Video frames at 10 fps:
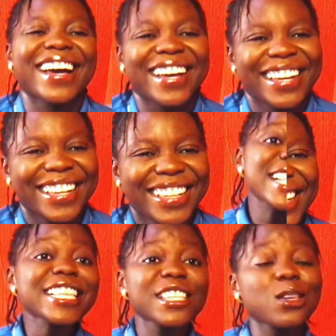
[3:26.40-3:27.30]
Another
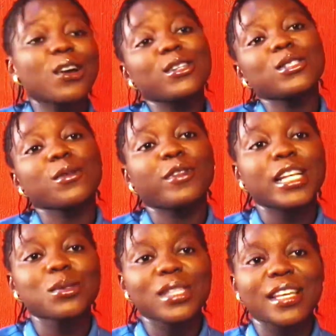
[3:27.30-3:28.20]
thing you can use to flirt
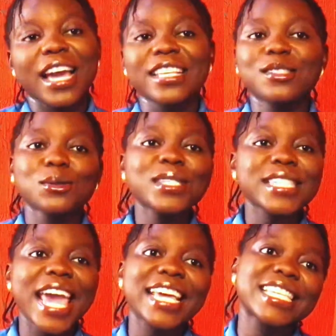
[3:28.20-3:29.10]
with a guy is to
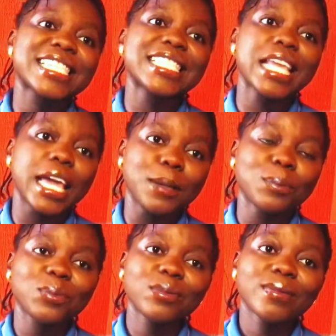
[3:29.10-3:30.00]
say his name.
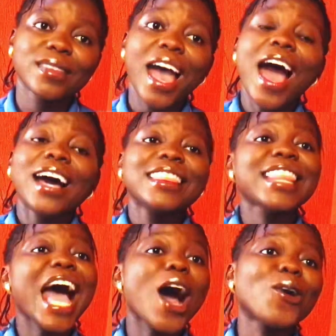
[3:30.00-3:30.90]

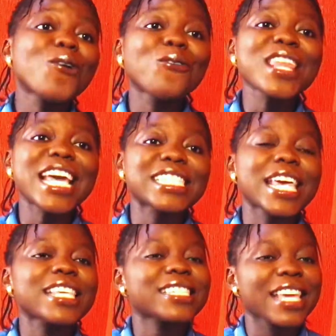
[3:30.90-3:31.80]
Now, when I say
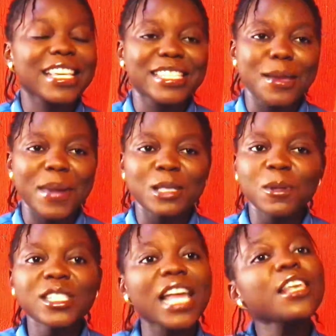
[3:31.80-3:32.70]
his name,
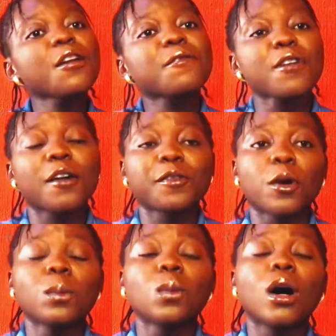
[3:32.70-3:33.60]
especially if you are
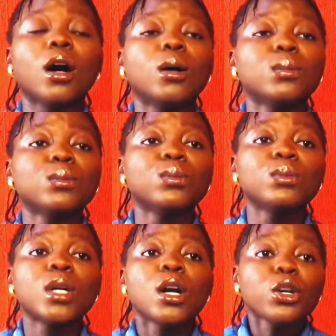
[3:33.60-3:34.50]
from
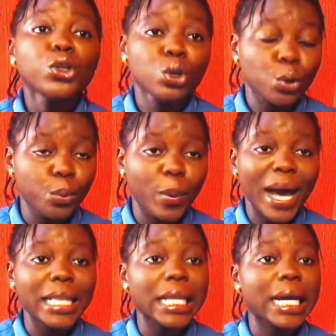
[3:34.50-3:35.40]
Yoruba
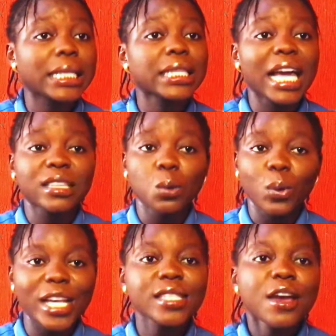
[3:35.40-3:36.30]
land, like the
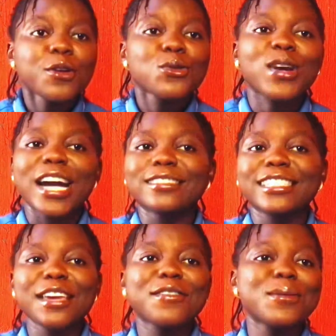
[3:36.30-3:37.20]
West, you can
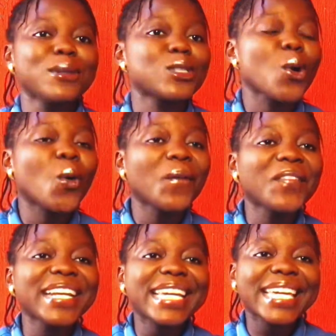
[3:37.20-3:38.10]
give him his
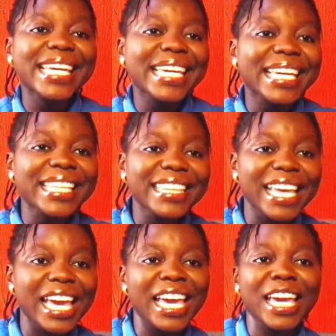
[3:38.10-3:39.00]
Oriki
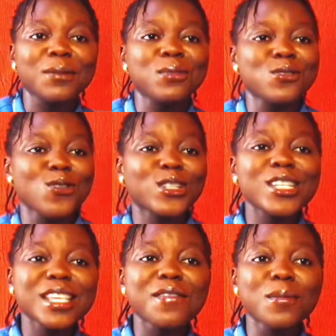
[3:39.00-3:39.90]
name, just
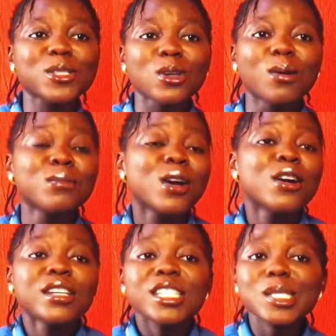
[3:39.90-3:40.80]
give him some
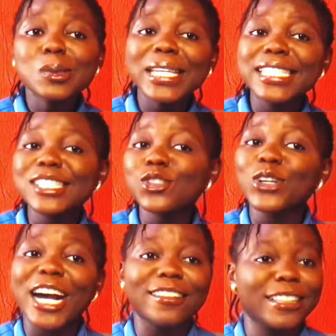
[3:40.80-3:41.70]
sweet
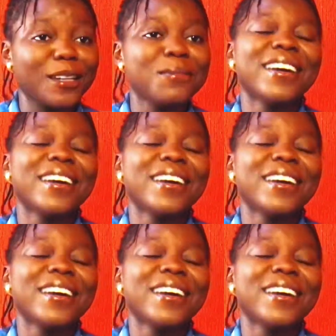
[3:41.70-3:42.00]
sugar name